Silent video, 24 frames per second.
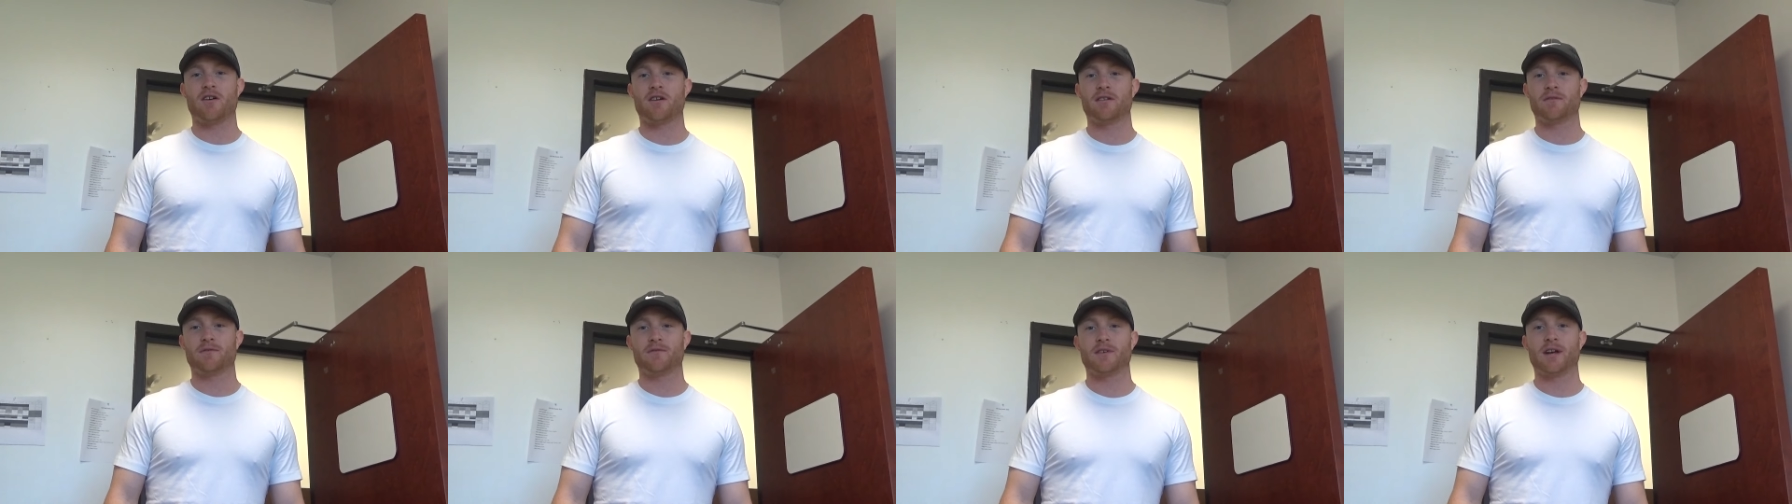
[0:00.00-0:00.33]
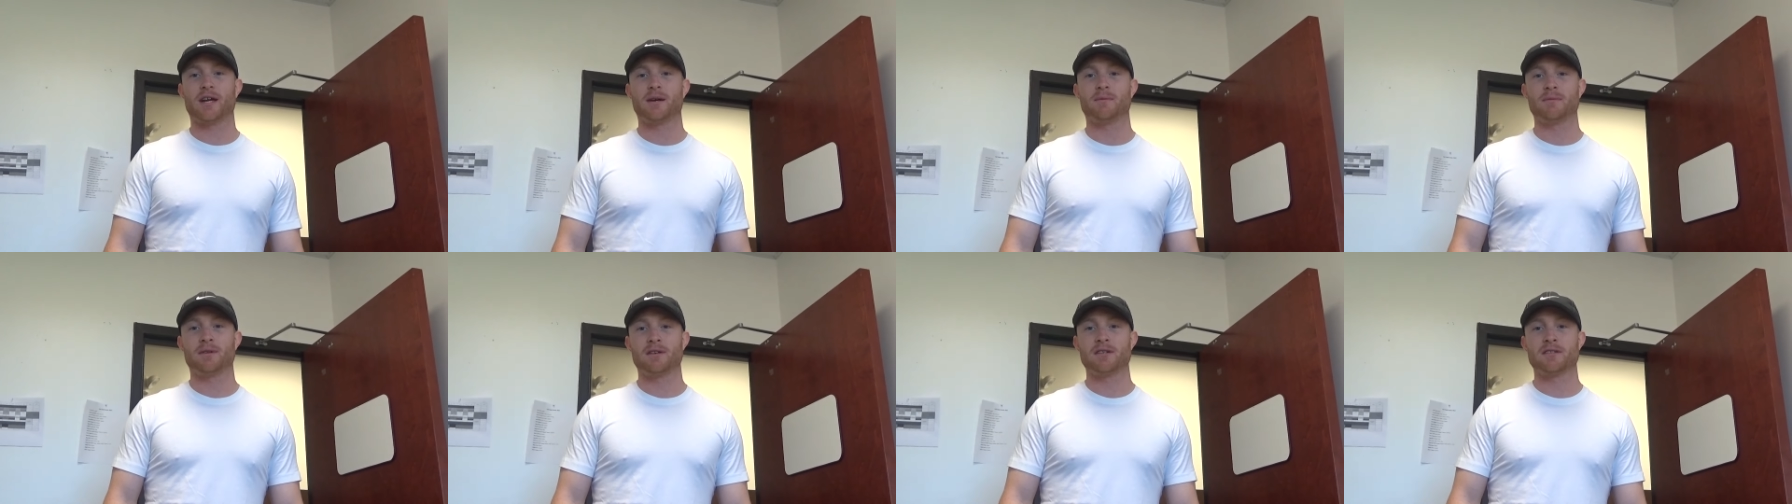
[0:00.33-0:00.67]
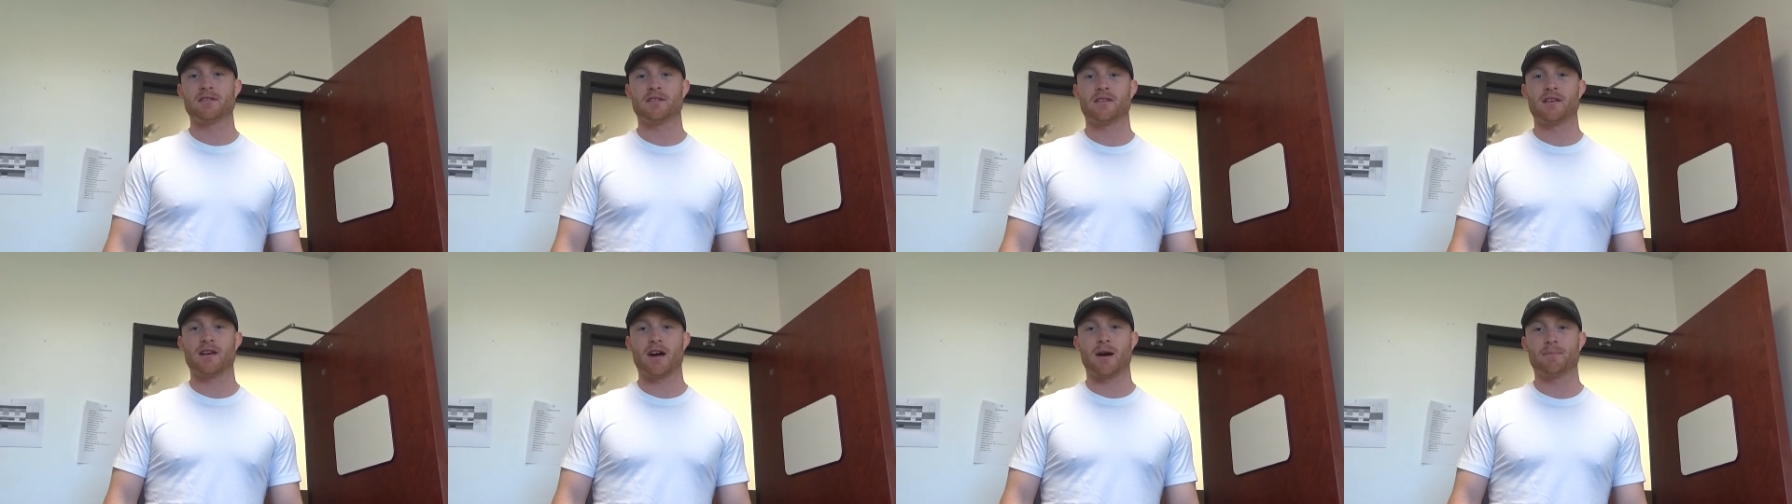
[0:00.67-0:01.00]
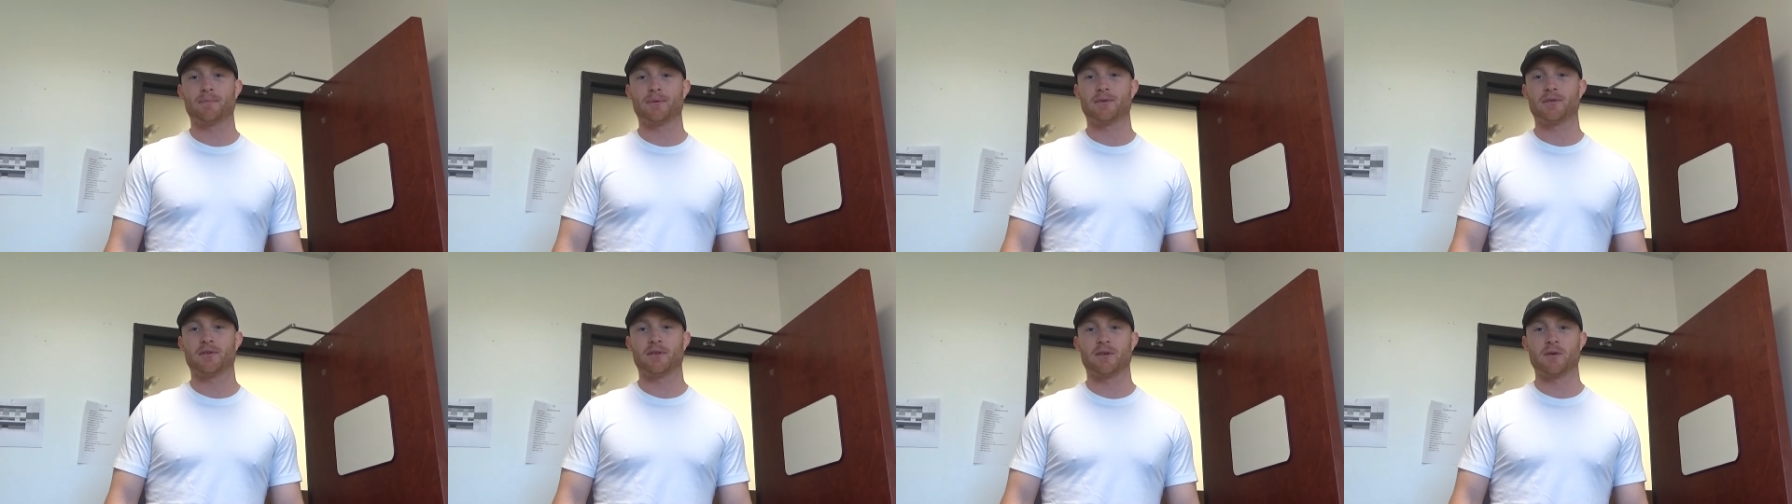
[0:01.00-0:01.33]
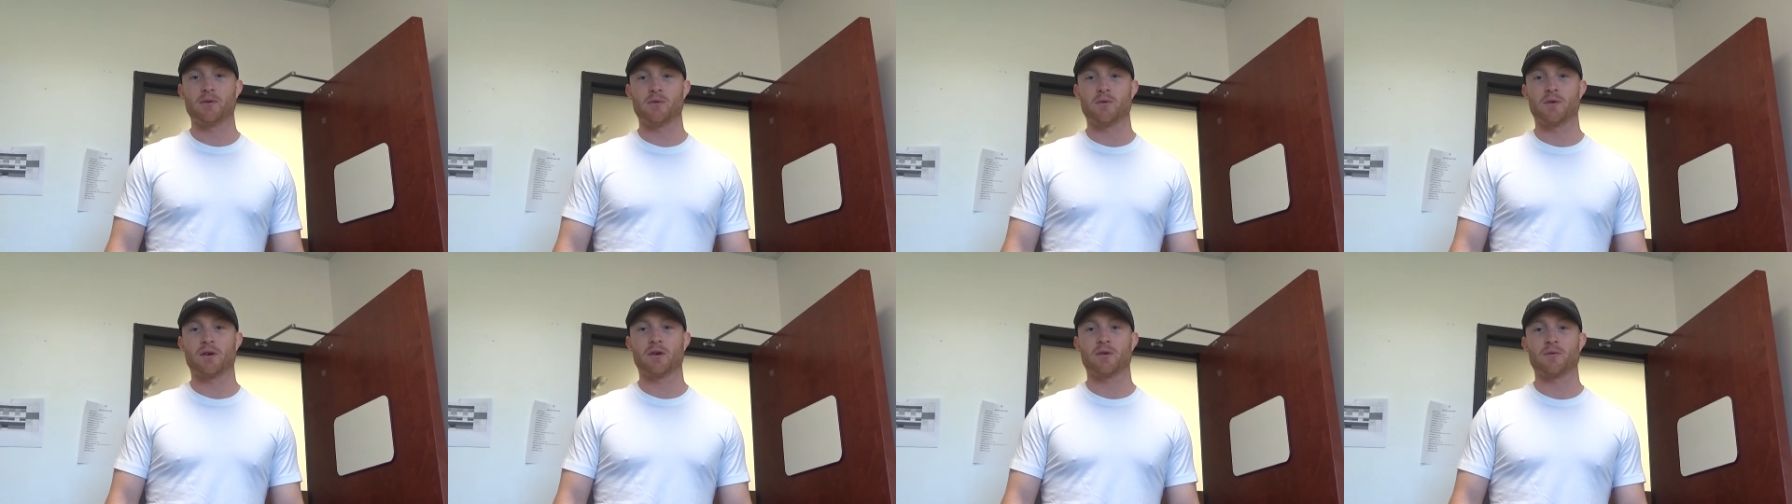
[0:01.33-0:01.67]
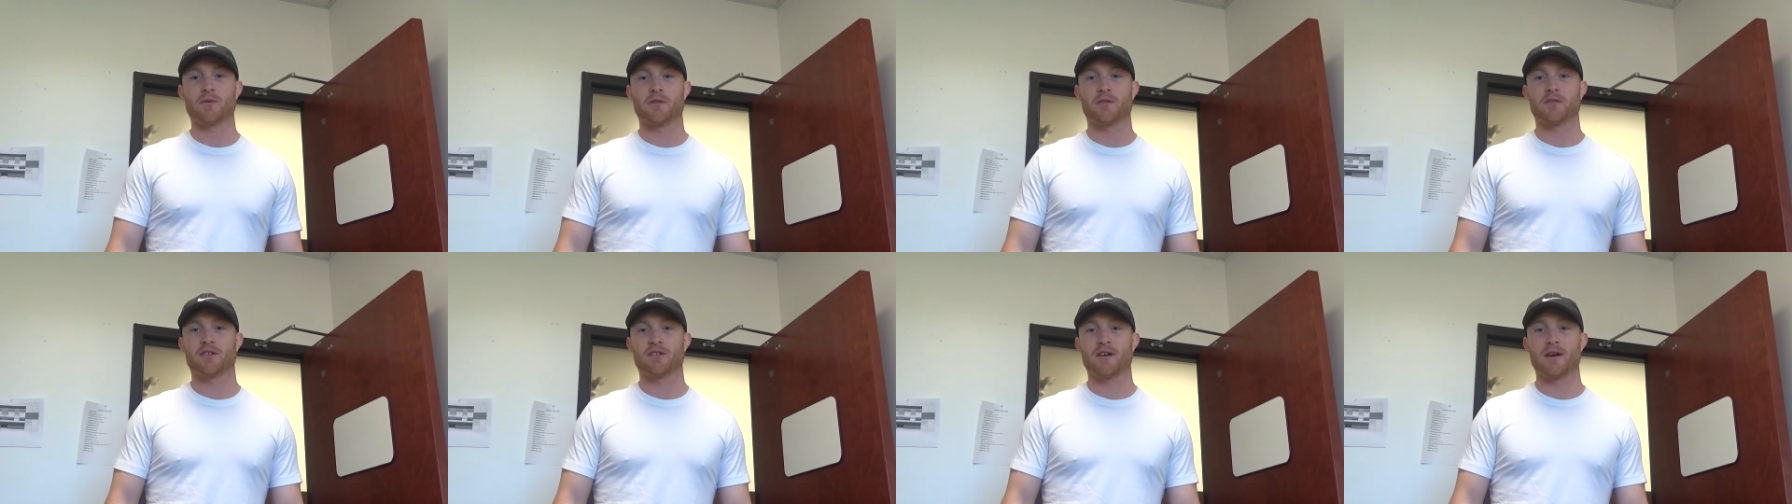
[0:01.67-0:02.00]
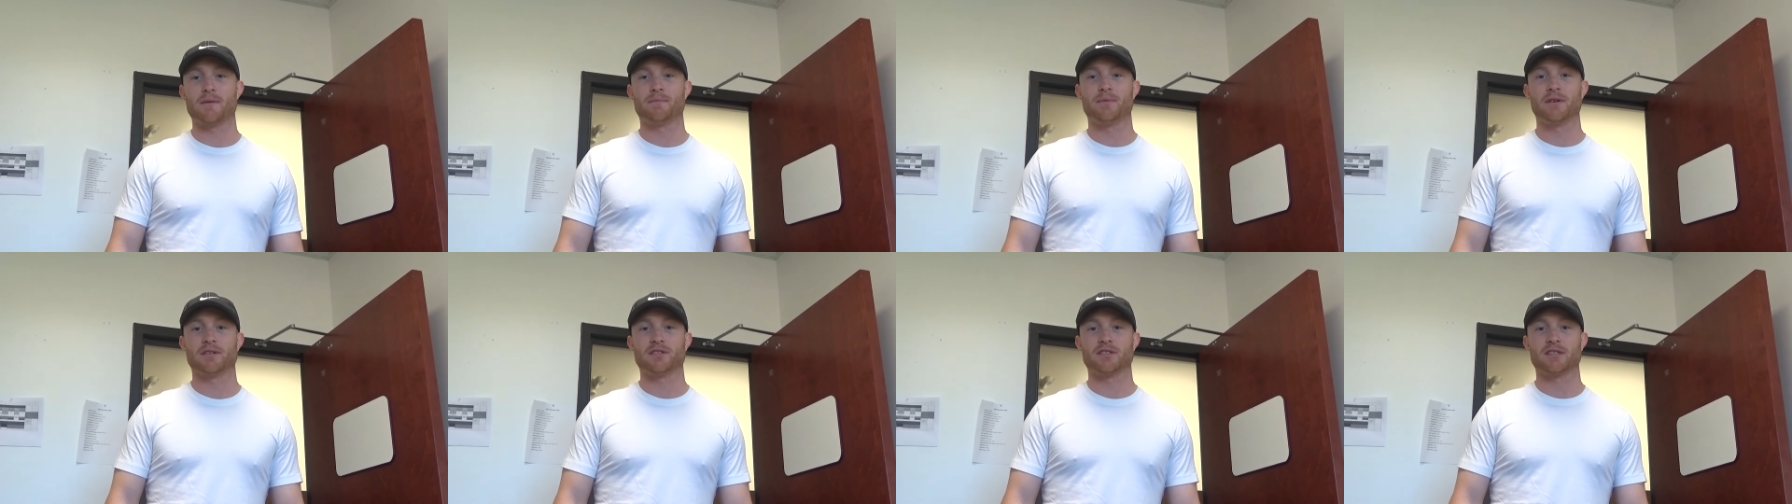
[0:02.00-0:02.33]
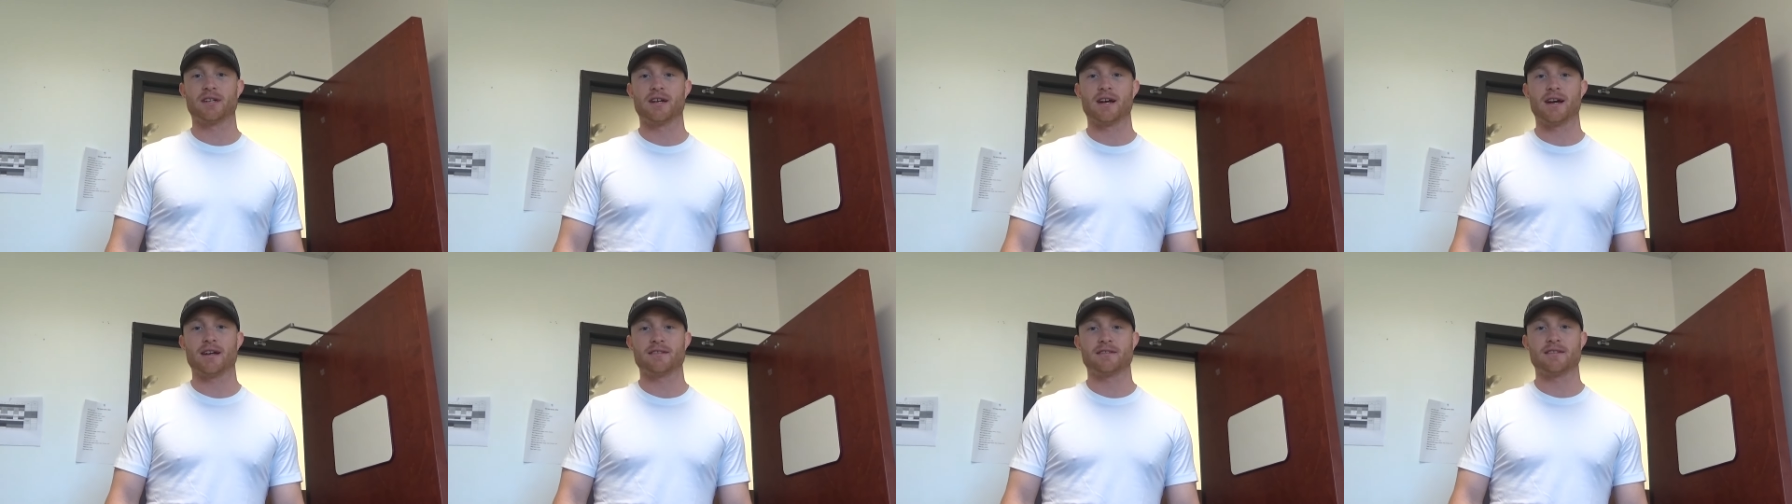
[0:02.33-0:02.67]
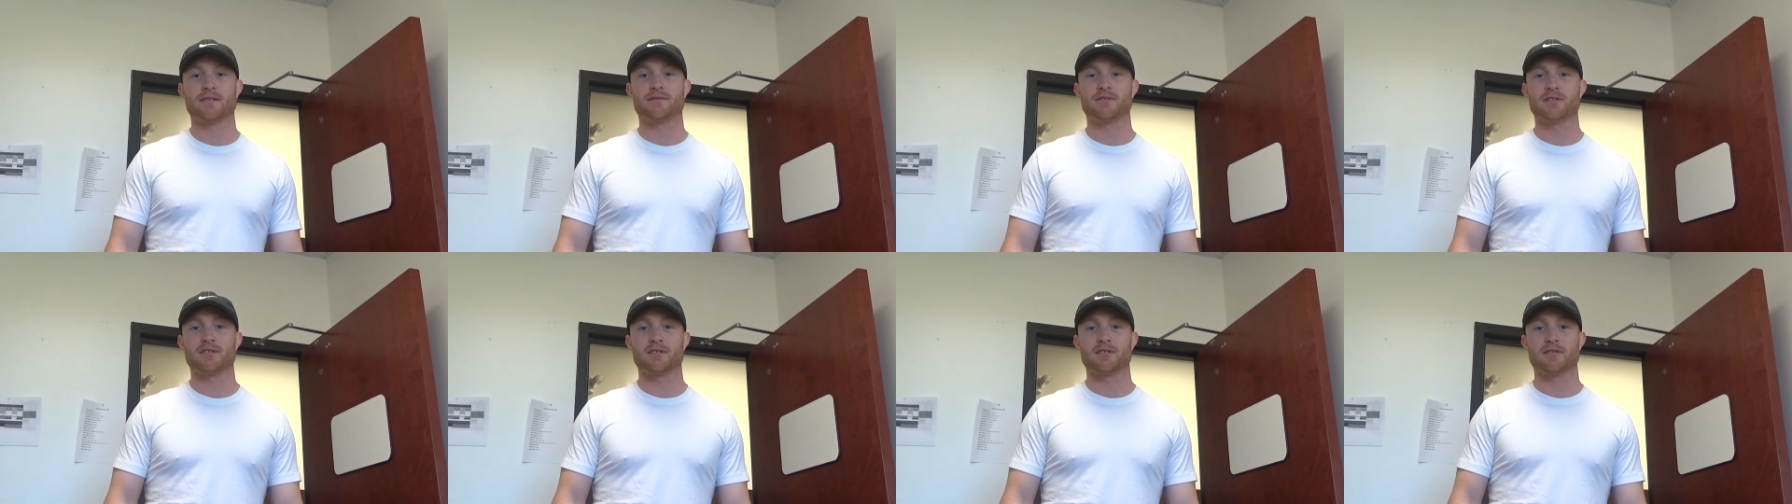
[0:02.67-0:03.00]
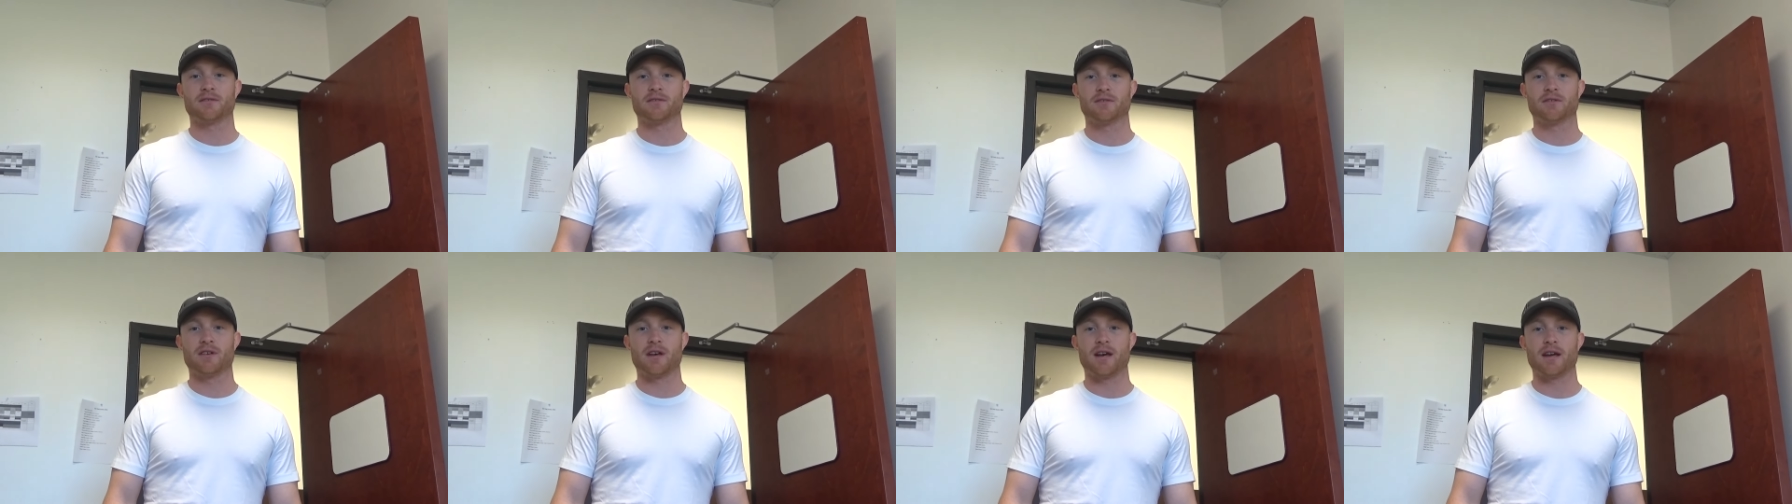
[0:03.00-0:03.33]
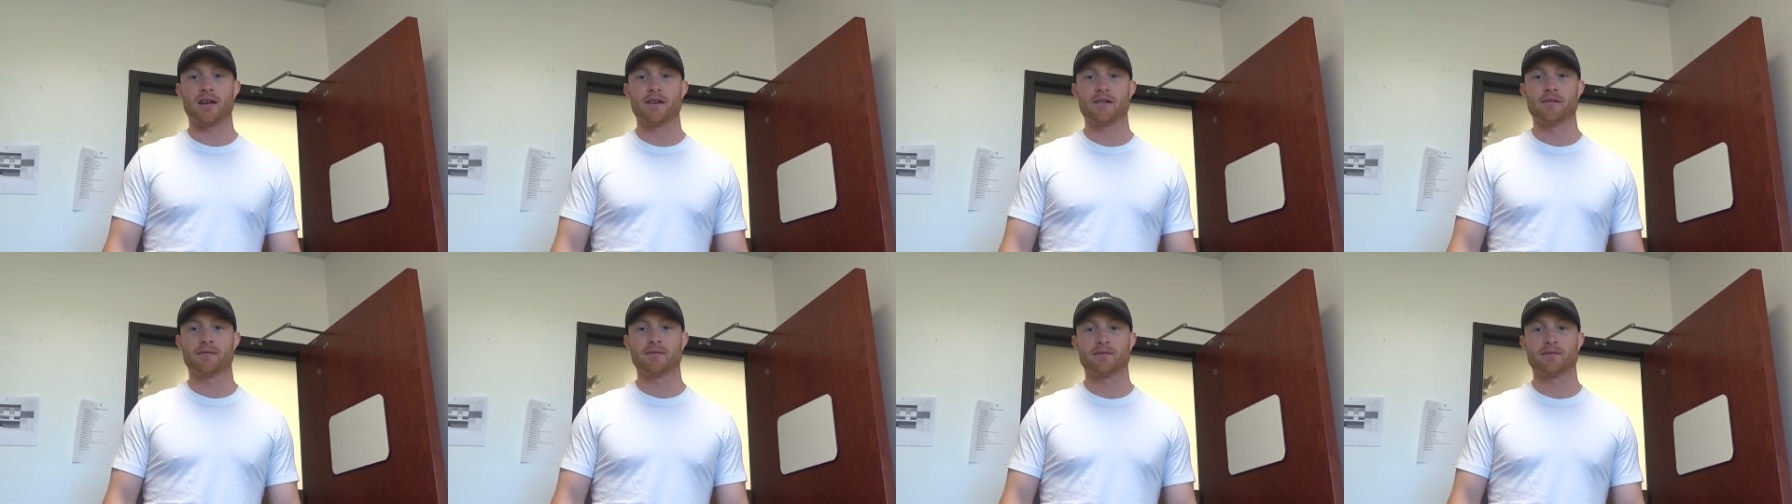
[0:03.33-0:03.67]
our families, and the opportunity to work with a great bunch of guys every single day.